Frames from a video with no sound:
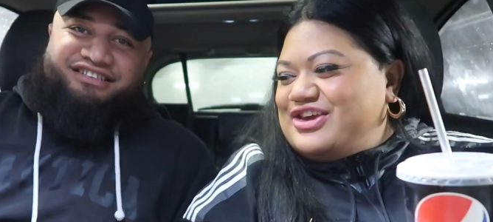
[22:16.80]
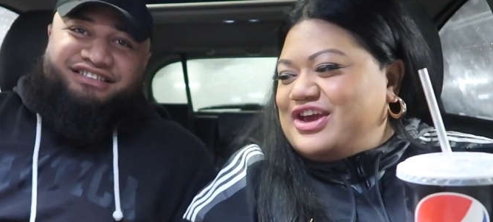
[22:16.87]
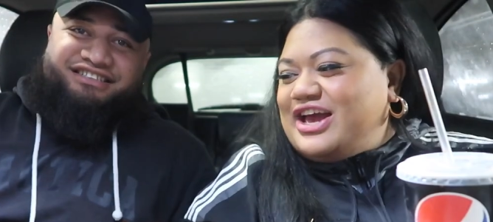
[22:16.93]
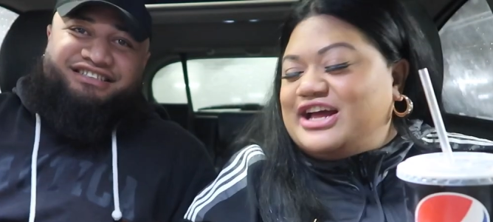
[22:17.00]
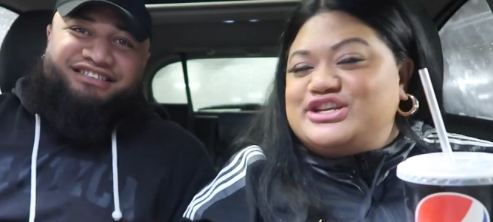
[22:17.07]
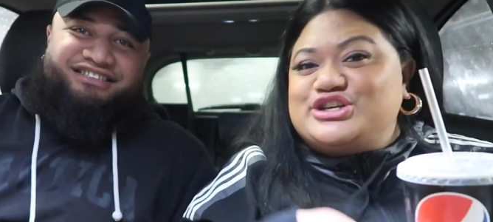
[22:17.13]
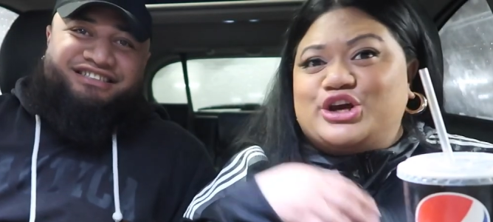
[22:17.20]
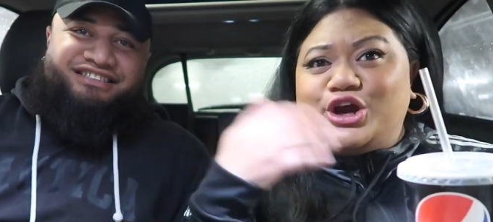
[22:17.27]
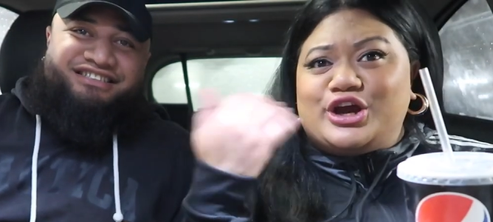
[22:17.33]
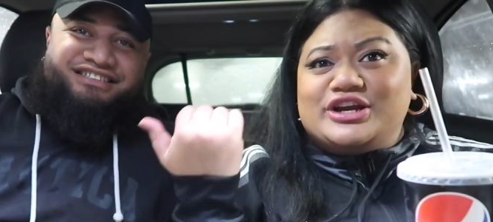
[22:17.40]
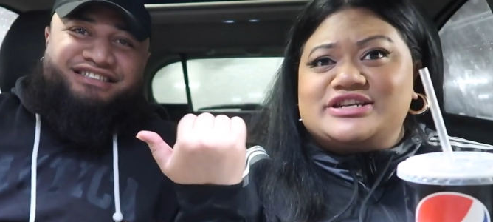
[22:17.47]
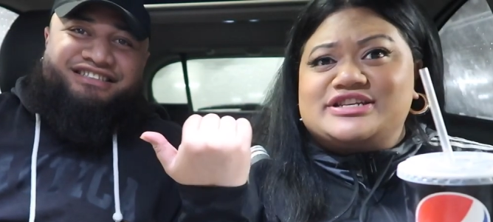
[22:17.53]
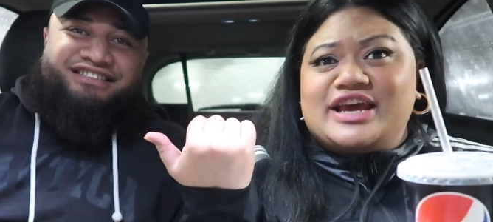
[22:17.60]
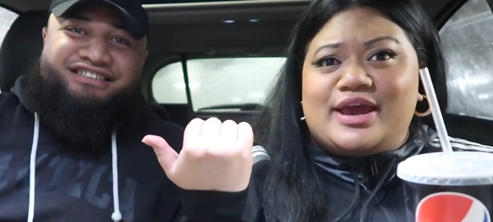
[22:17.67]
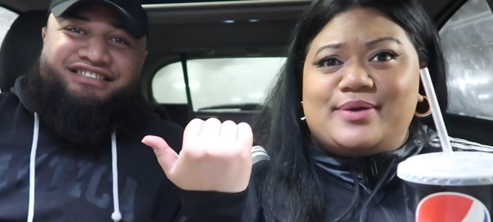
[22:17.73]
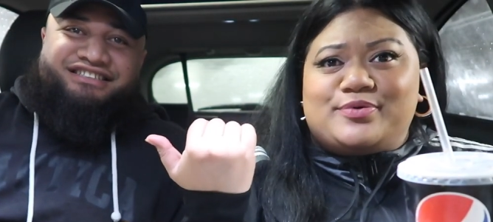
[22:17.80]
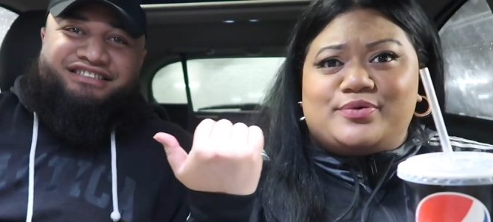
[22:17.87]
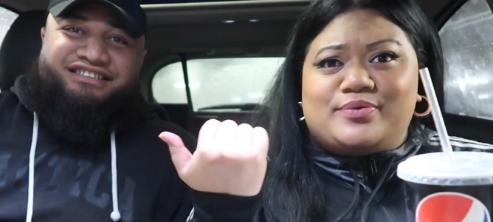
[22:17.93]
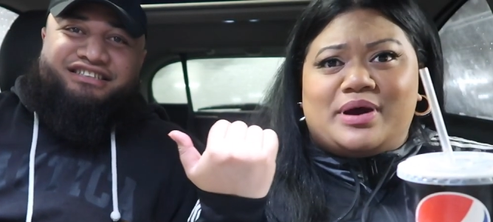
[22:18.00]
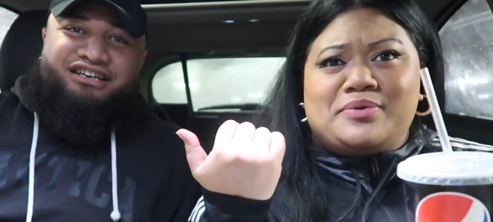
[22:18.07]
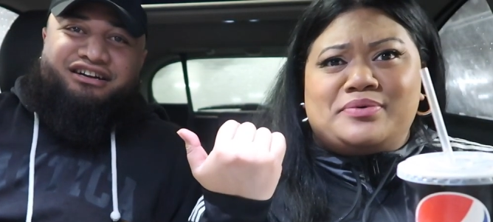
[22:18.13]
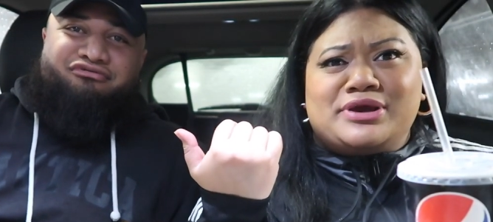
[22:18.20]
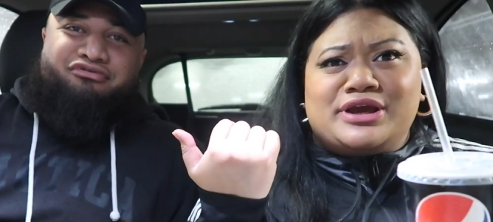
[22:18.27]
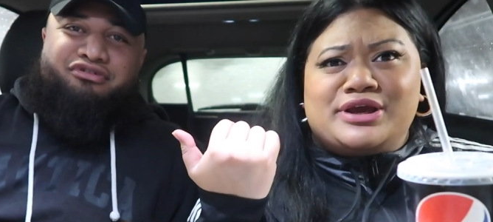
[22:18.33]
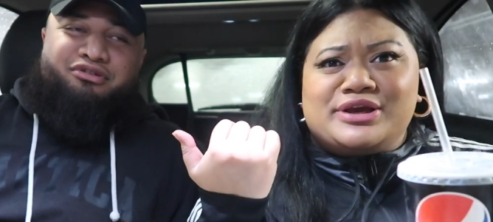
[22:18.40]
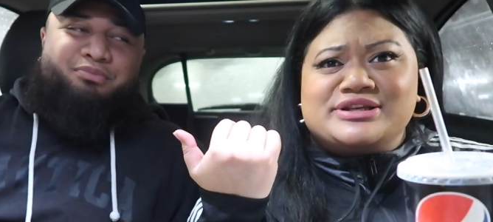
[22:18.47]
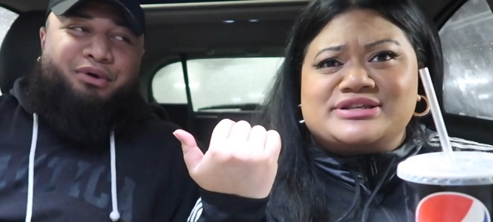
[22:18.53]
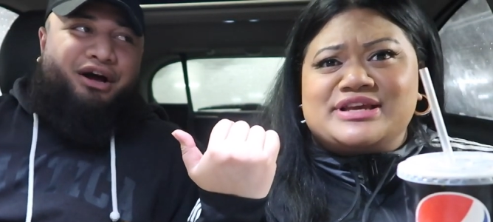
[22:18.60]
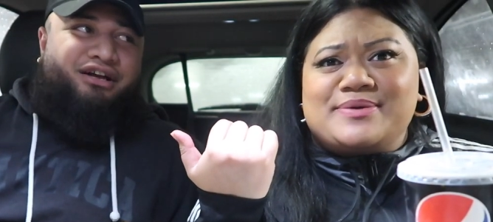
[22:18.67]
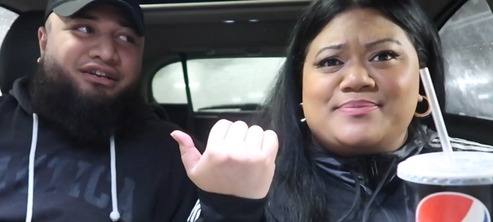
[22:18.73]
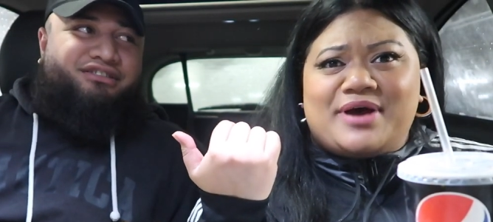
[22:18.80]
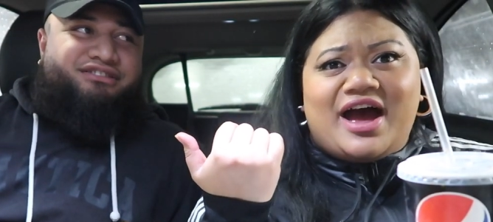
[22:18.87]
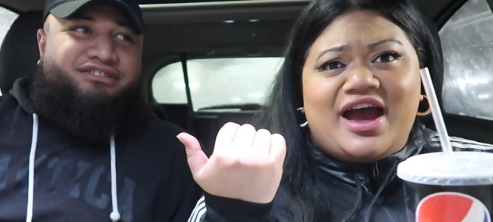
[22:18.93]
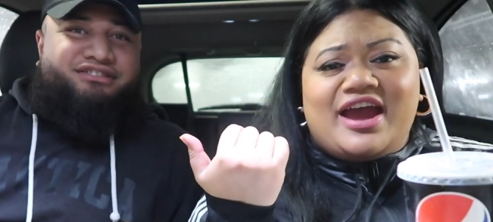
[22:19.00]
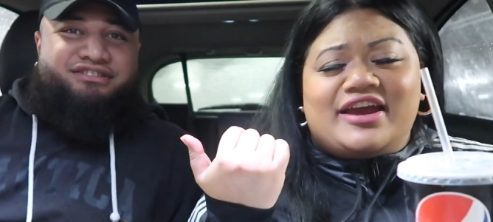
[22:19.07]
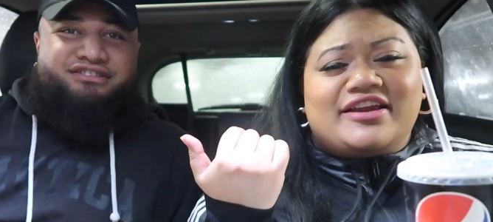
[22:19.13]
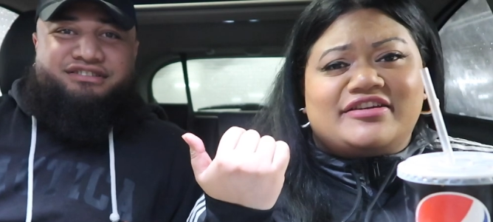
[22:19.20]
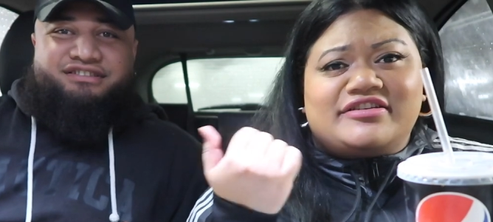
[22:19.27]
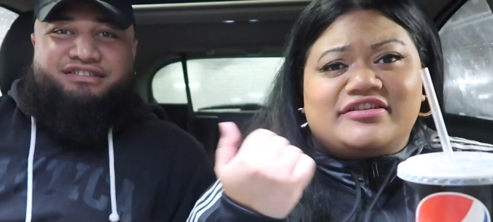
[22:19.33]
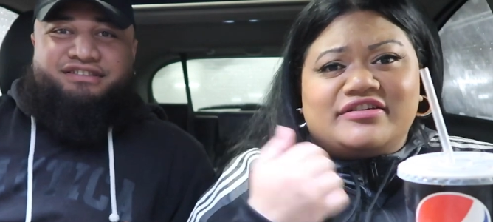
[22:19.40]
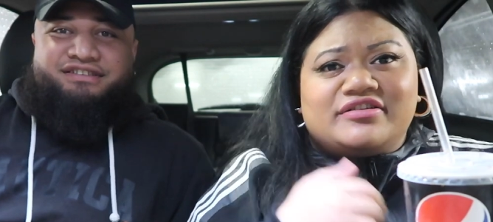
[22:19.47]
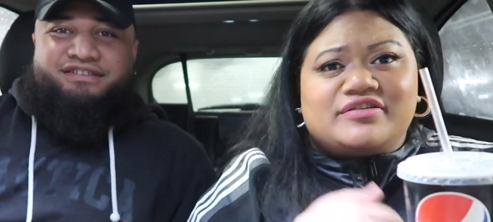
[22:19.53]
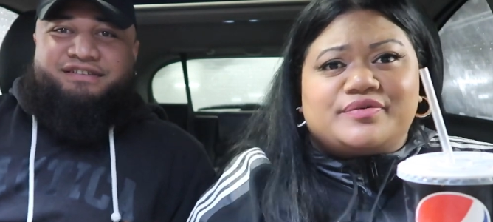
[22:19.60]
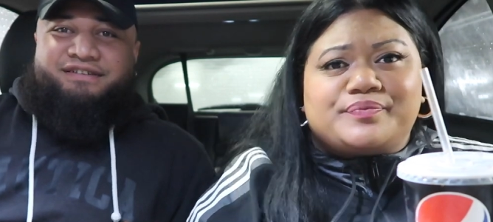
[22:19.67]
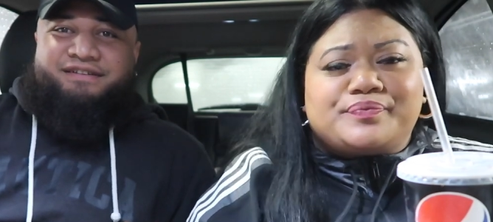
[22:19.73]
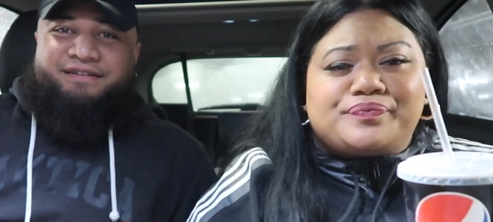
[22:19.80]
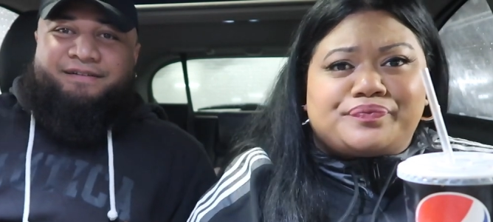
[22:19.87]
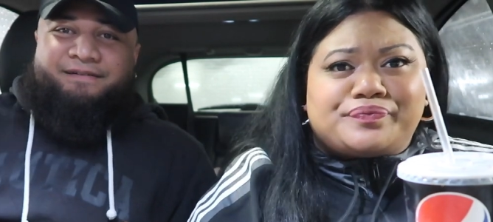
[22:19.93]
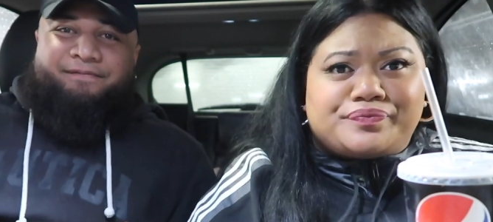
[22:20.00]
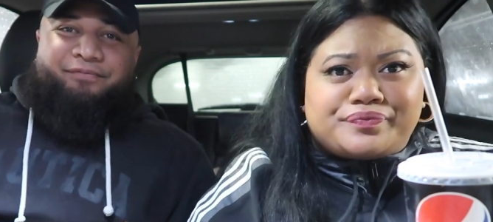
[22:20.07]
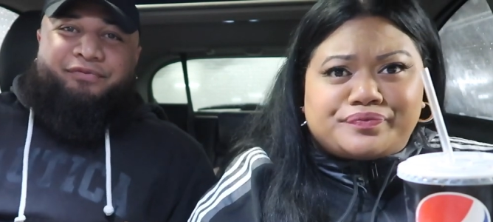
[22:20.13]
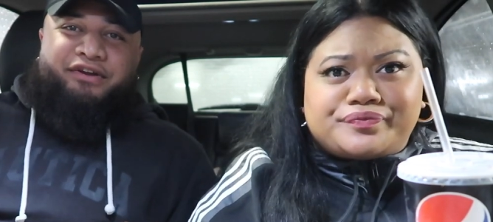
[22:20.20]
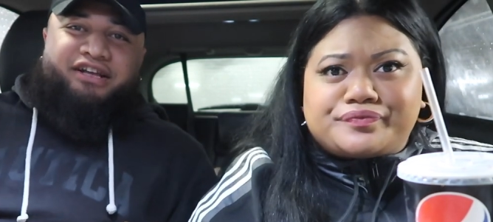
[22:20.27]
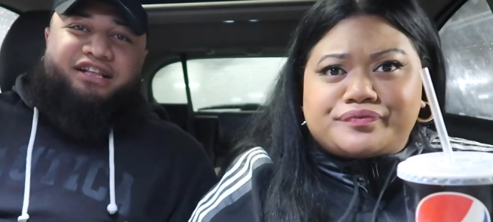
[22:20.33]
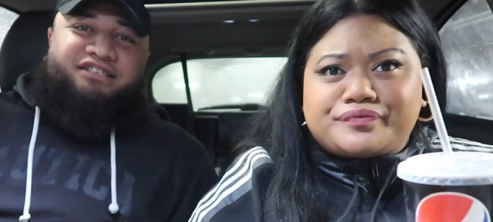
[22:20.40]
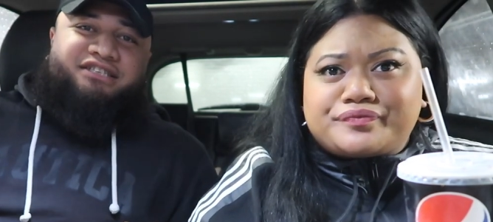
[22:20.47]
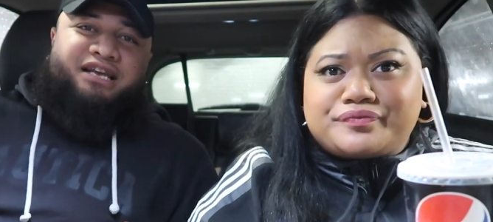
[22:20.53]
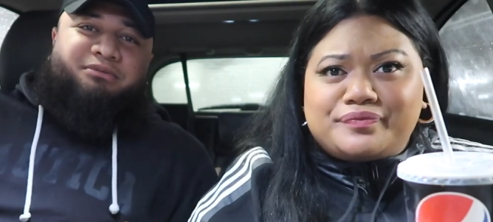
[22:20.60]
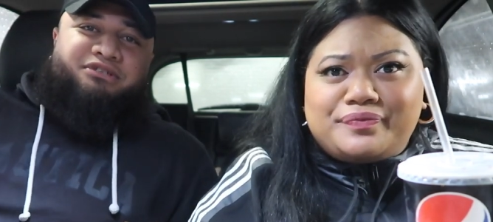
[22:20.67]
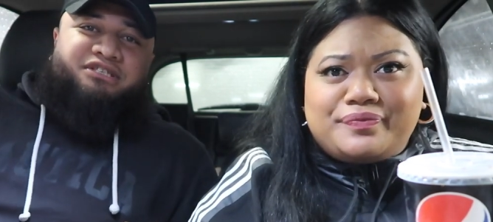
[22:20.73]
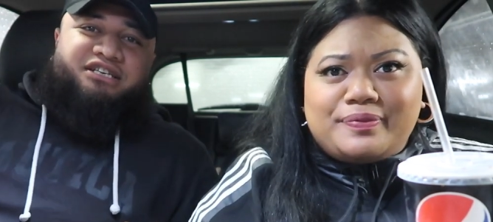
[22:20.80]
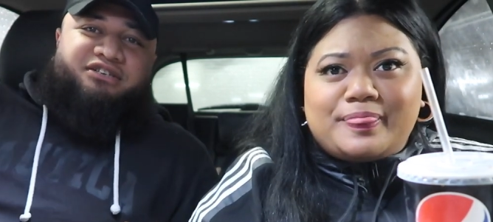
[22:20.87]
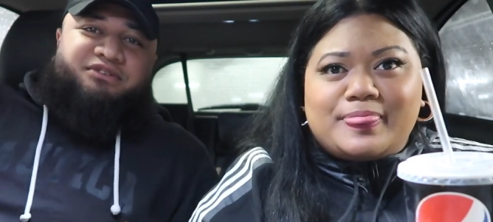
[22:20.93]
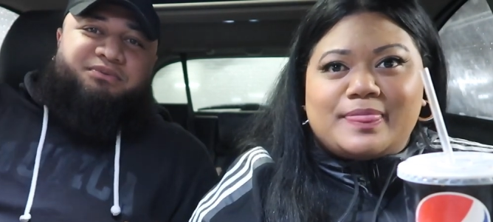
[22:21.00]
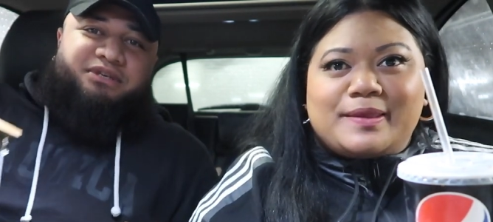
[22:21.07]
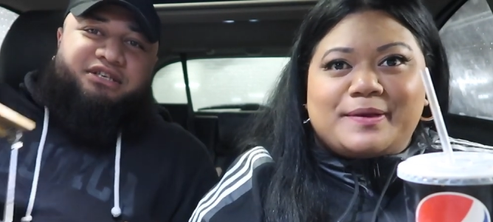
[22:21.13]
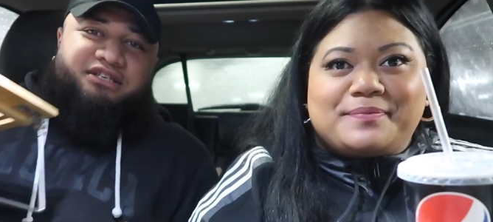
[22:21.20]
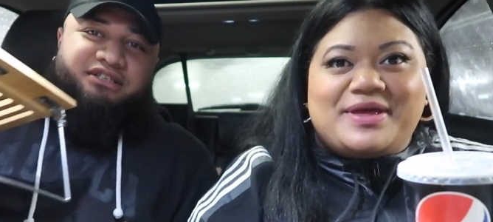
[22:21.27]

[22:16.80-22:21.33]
Speaker 1: You had your own table. Why were you using mine?
Speaker 2: Look at that table she gives me.